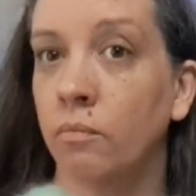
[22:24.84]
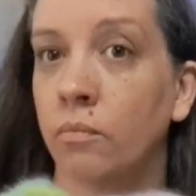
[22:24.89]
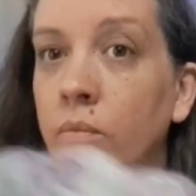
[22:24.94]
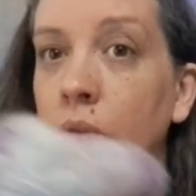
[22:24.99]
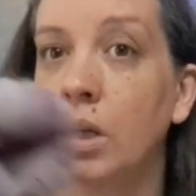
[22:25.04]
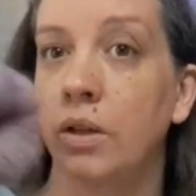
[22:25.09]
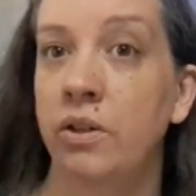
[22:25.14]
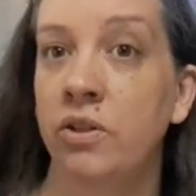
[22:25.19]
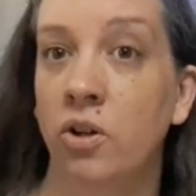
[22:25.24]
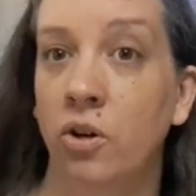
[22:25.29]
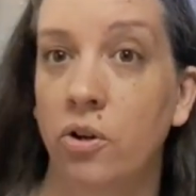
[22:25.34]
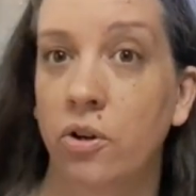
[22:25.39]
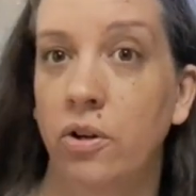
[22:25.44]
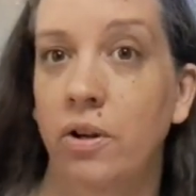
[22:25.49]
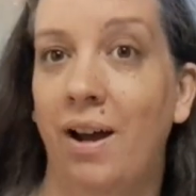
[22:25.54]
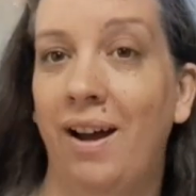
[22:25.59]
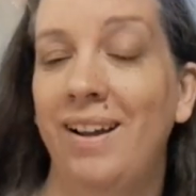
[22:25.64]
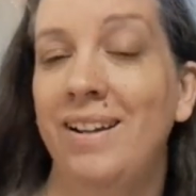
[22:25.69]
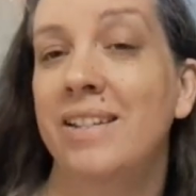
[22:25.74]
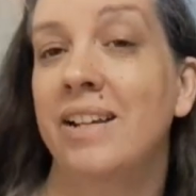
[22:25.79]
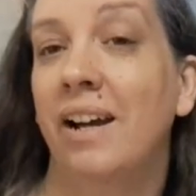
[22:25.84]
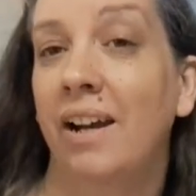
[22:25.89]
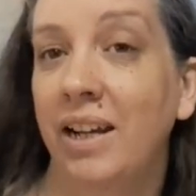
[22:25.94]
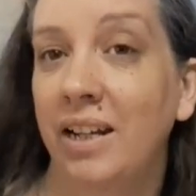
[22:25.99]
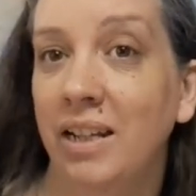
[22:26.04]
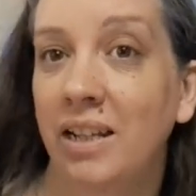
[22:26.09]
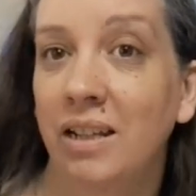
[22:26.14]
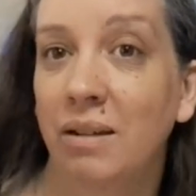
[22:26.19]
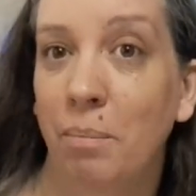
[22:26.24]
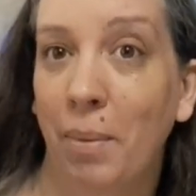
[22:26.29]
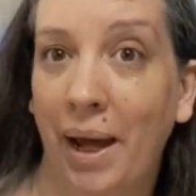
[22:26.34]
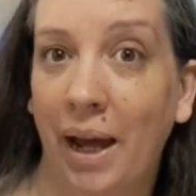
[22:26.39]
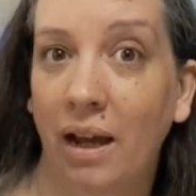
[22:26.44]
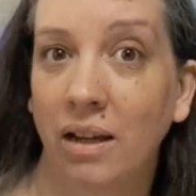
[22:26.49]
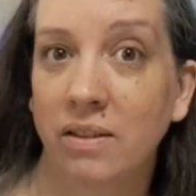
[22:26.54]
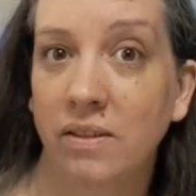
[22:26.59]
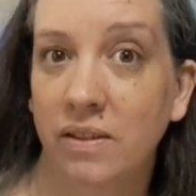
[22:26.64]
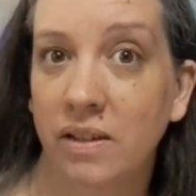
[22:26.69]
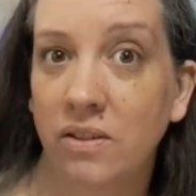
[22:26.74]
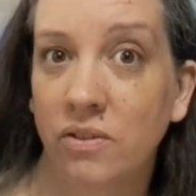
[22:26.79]
these are not tiny
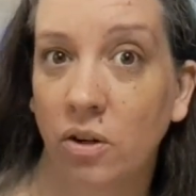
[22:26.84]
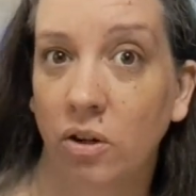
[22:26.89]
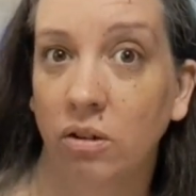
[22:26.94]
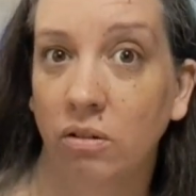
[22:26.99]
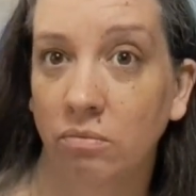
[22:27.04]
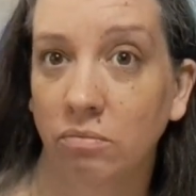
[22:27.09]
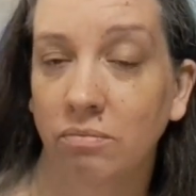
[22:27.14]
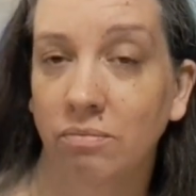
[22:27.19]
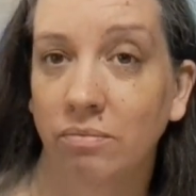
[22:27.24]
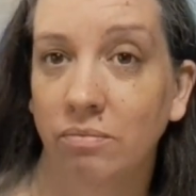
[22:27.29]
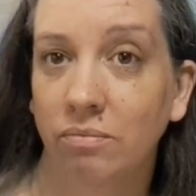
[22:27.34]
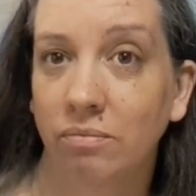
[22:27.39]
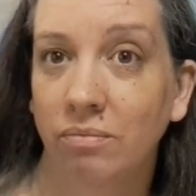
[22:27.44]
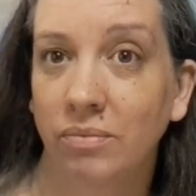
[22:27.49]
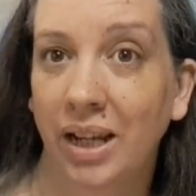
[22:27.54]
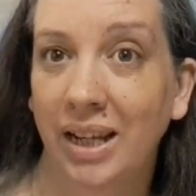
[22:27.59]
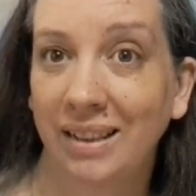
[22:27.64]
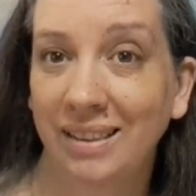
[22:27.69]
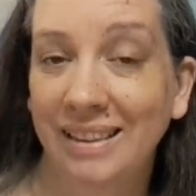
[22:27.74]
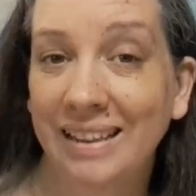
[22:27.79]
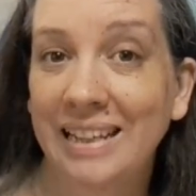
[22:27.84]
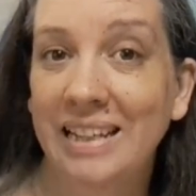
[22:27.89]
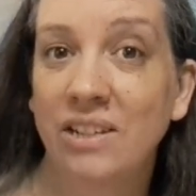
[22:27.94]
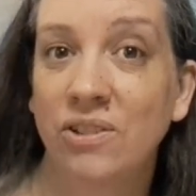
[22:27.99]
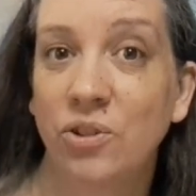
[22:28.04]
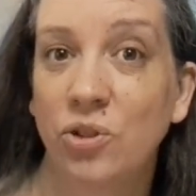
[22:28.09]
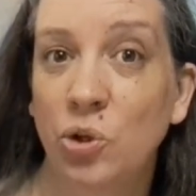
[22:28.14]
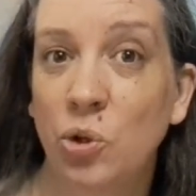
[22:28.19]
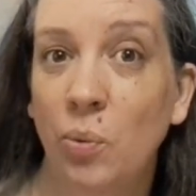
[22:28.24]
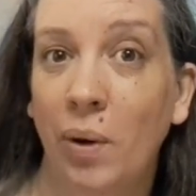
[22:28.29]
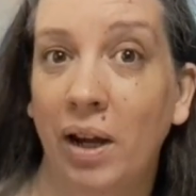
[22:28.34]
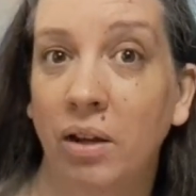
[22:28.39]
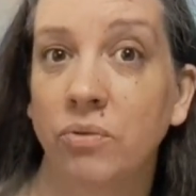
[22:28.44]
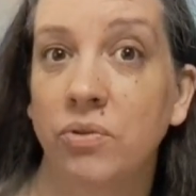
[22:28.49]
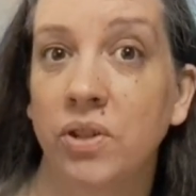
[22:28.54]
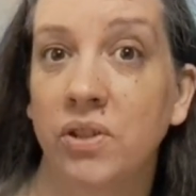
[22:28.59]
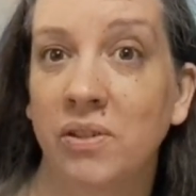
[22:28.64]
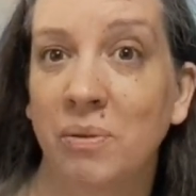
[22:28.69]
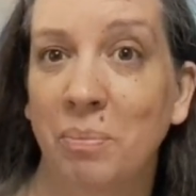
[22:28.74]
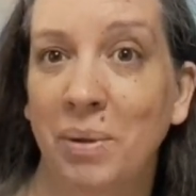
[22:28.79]
bats. These are at least 2
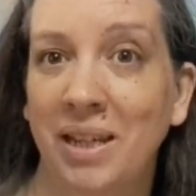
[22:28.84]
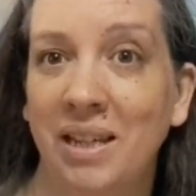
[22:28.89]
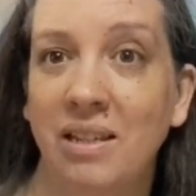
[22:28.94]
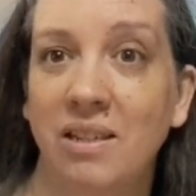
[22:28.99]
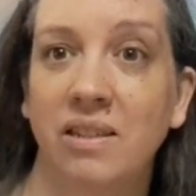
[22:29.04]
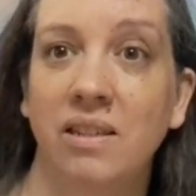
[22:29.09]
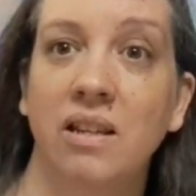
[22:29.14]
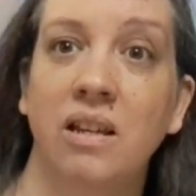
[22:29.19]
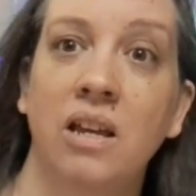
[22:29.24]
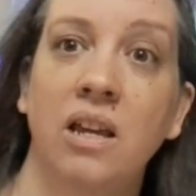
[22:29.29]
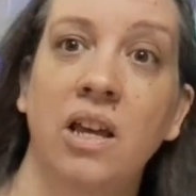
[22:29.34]
ounces a piece.